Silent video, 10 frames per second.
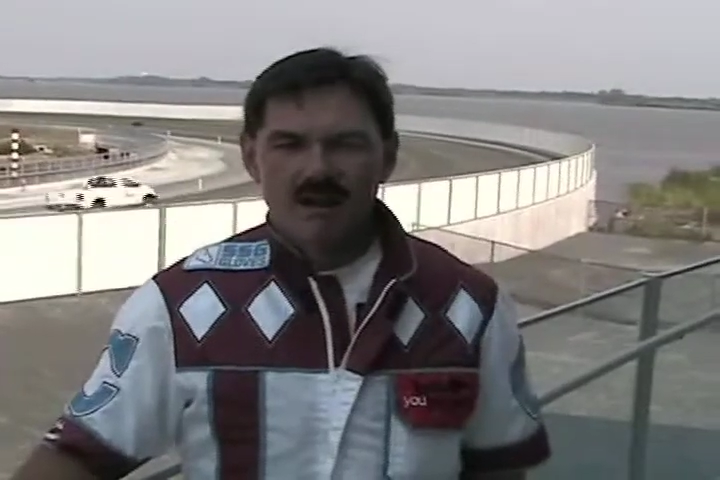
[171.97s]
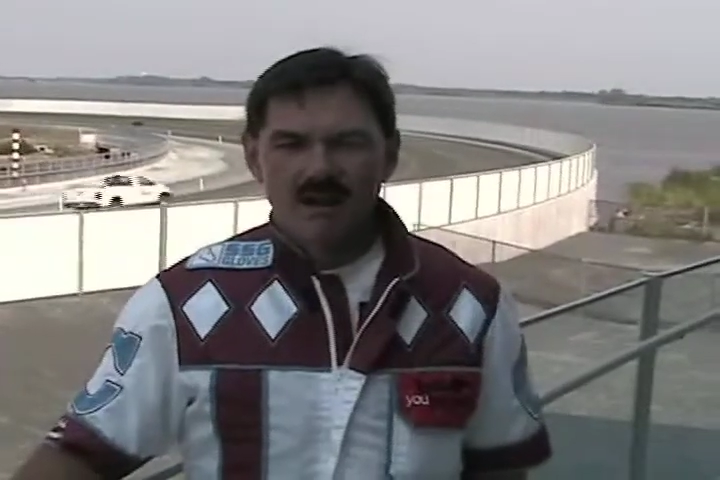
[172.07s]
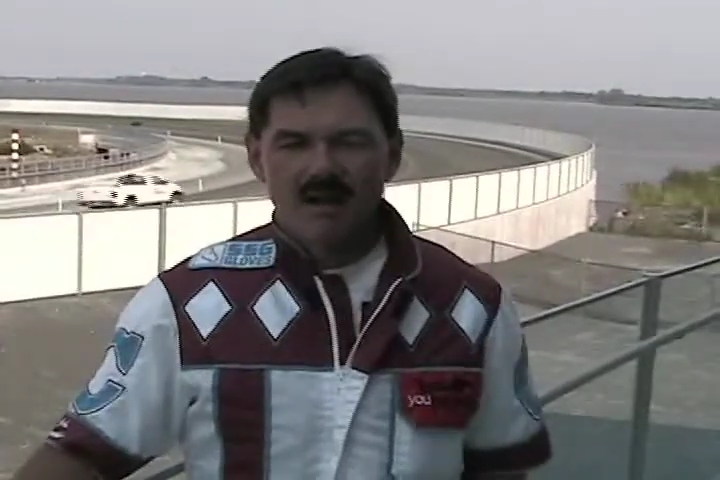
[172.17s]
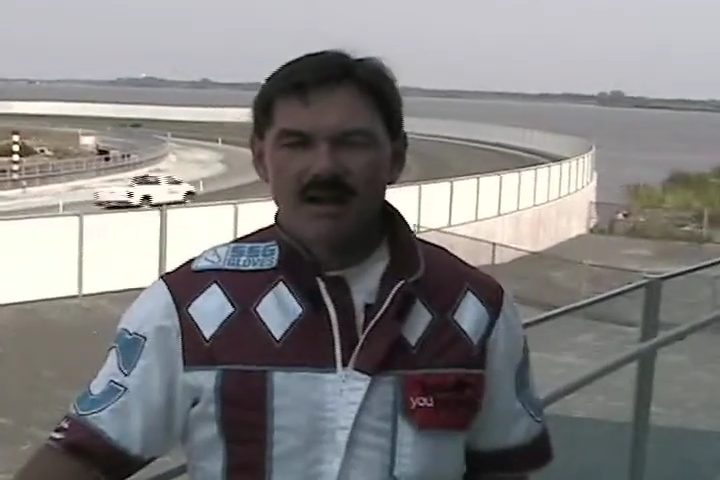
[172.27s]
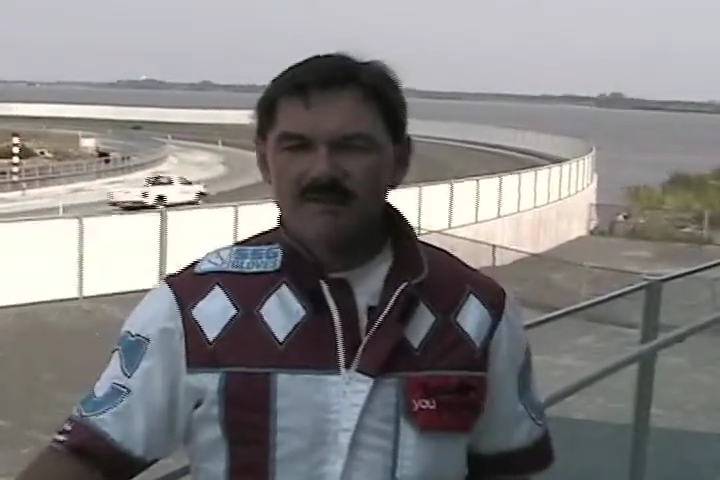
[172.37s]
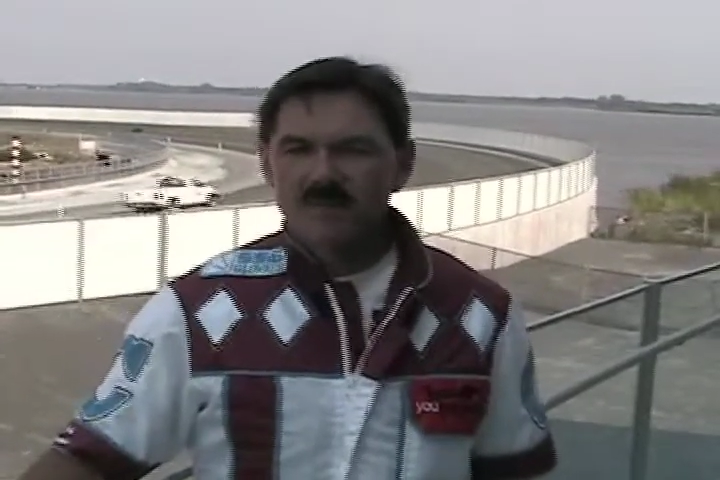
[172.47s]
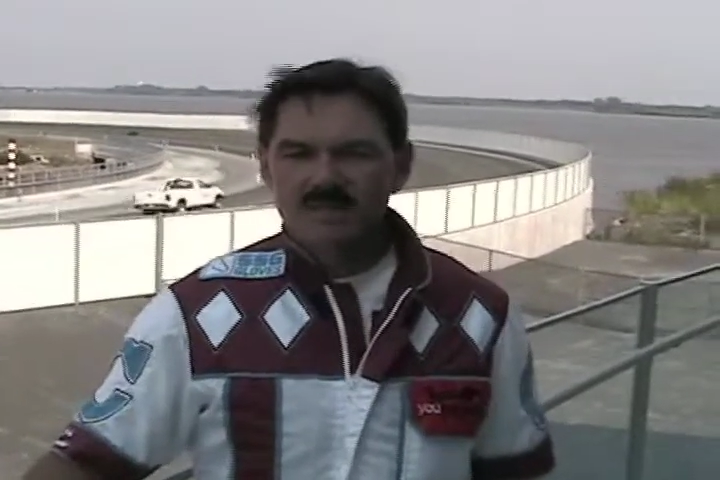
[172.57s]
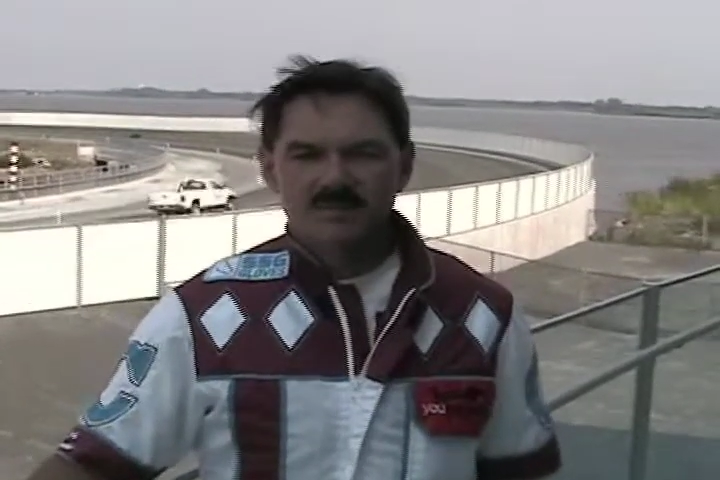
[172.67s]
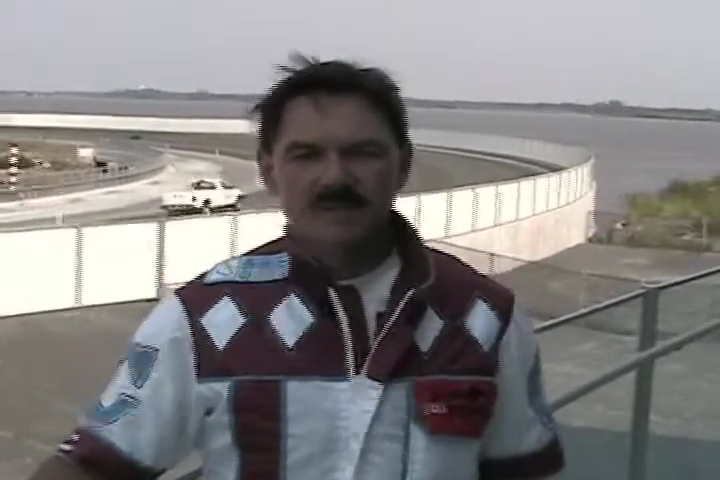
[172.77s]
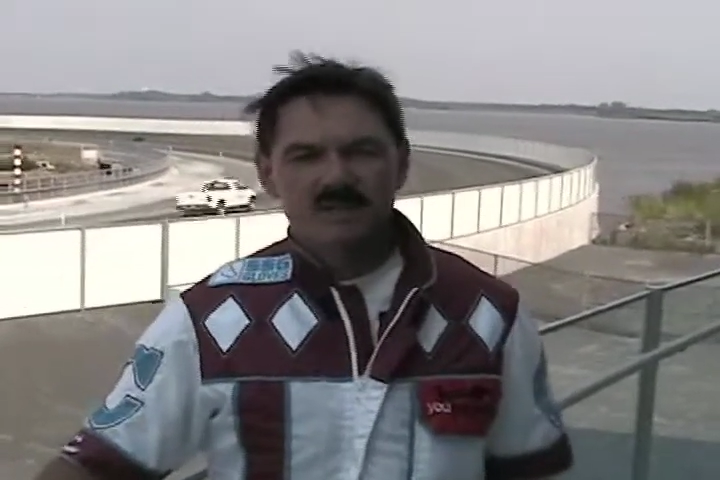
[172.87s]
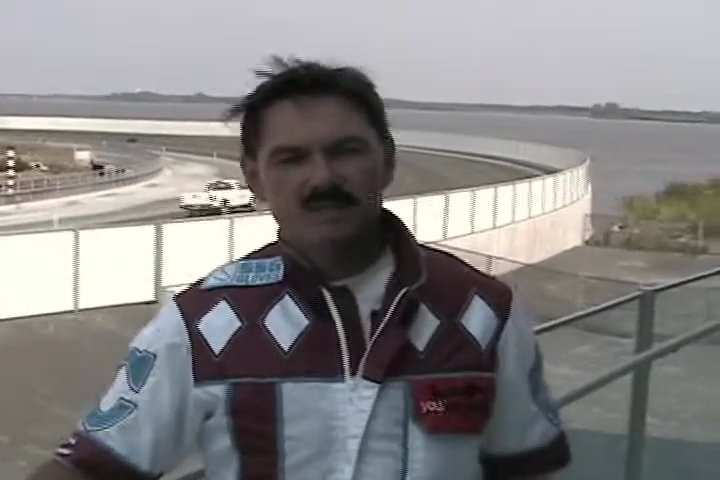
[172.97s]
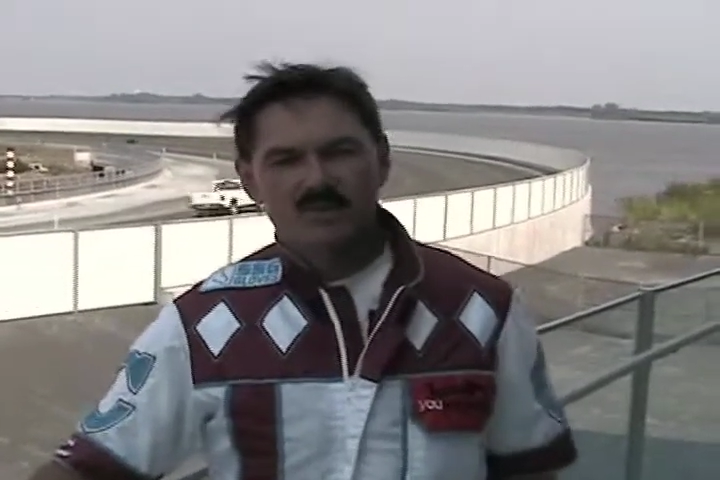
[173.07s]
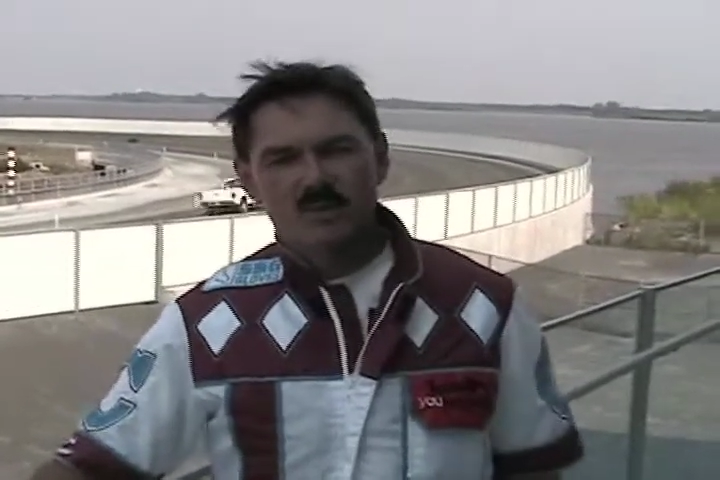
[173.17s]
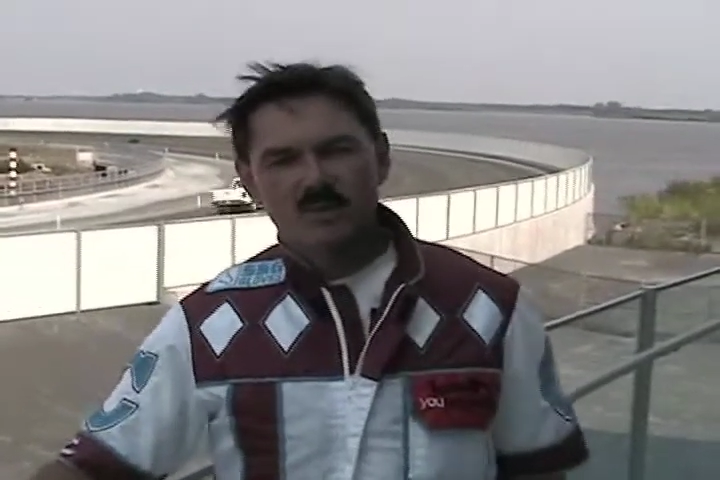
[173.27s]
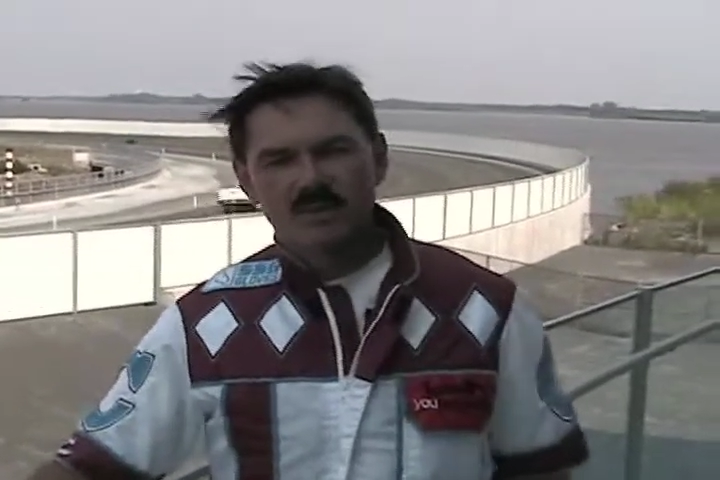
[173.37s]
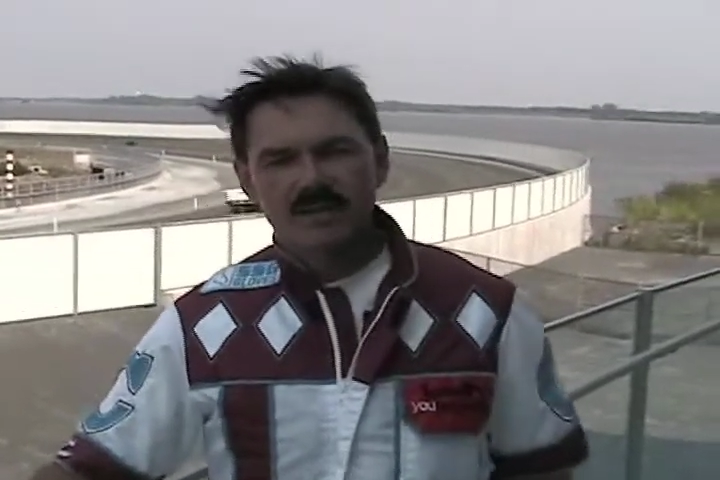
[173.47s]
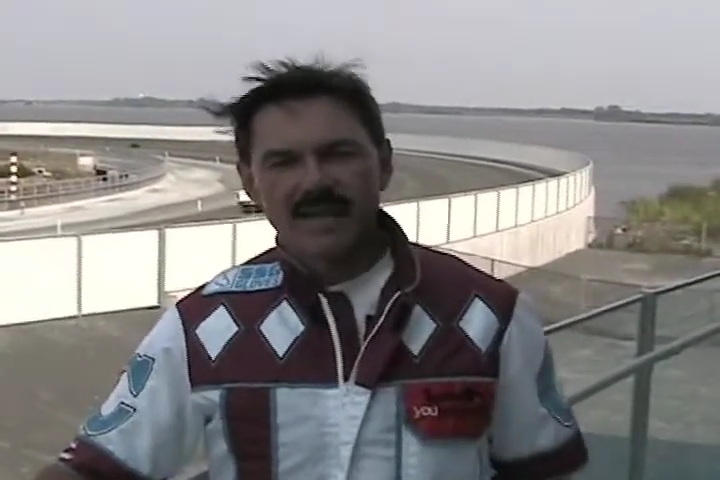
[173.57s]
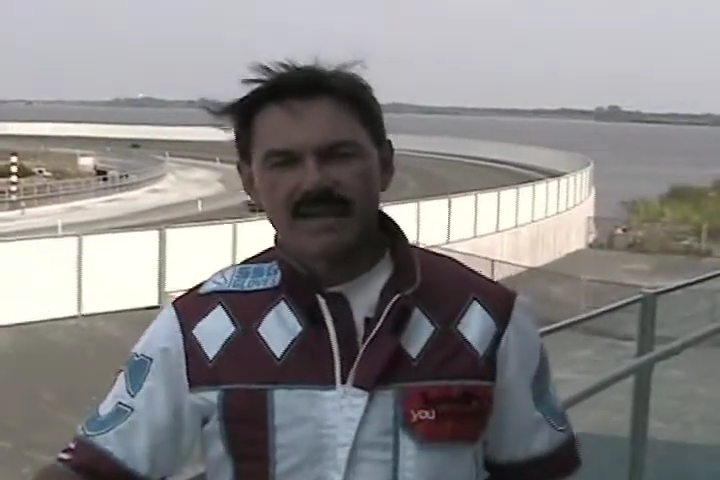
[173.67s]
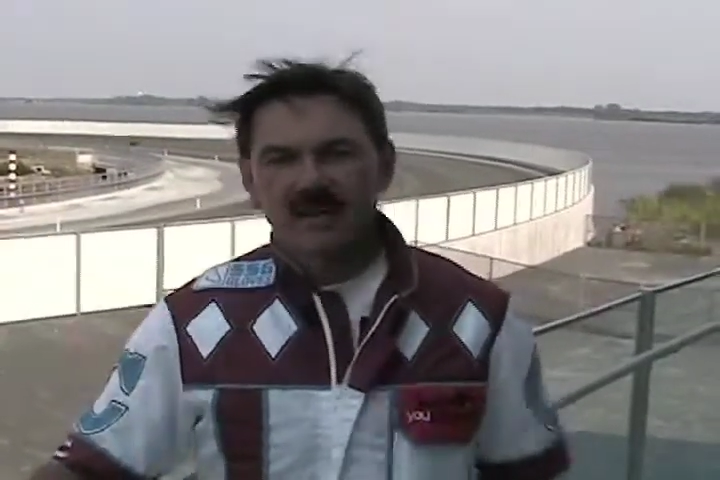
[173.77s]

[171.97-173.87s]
I have mixed feelings about looking ahead.